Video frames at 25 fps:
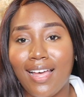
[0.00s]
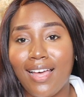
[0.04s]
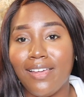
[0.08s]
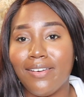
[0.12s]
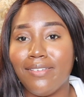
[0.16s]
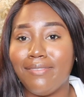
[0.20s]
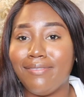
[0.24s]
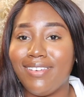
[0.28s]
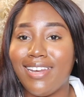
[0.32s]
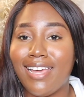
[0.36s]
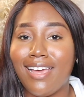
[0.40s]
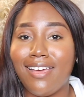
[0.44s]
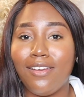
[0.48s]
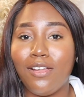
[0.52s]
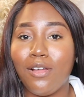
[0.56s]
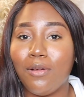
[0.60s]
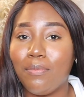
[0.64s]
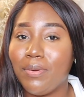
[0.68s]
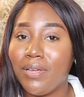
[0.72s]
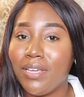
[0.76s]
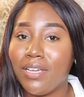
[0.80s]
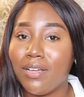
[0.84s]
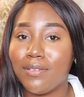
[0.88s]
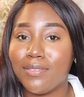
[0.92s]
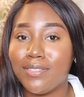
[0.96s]
I
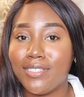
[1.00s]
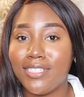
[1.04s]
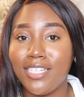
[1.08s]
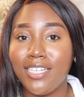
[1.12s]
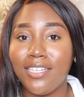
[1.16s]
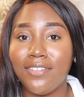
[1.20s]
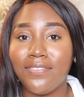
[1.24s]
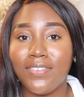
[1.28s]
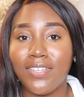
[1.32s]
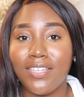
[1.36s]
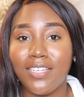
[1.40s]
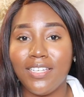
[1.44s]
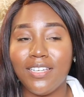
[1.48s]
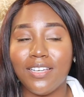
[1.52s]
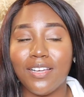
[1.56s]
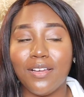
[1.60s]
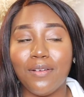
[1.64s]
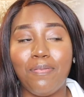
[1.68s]
don't be on TV